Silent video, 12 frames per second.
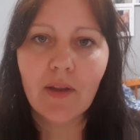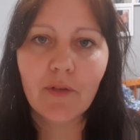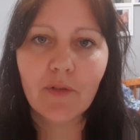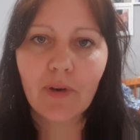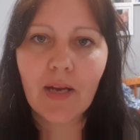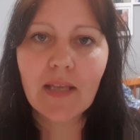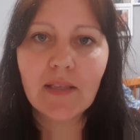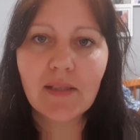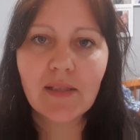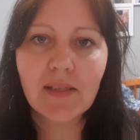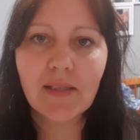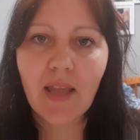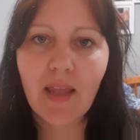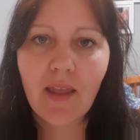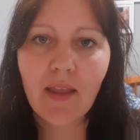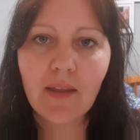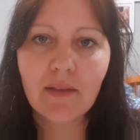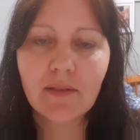friends,
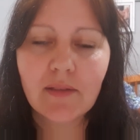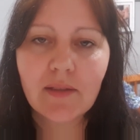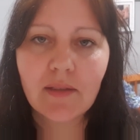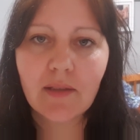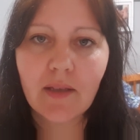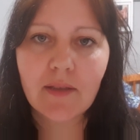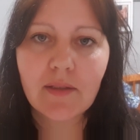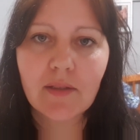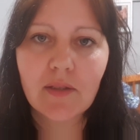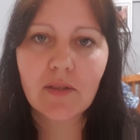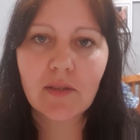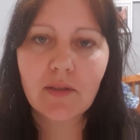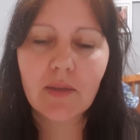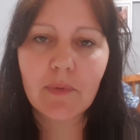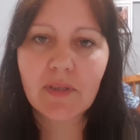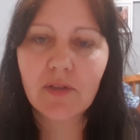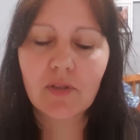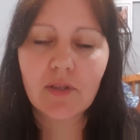and yes, there
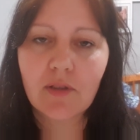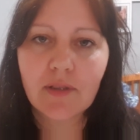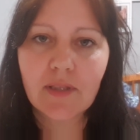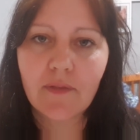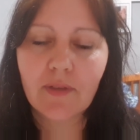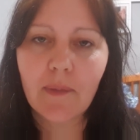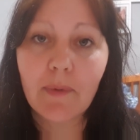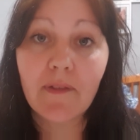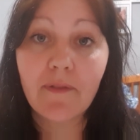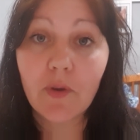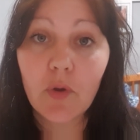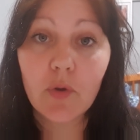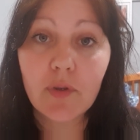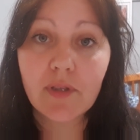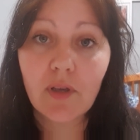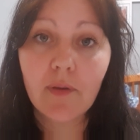was just lots of yummy foods.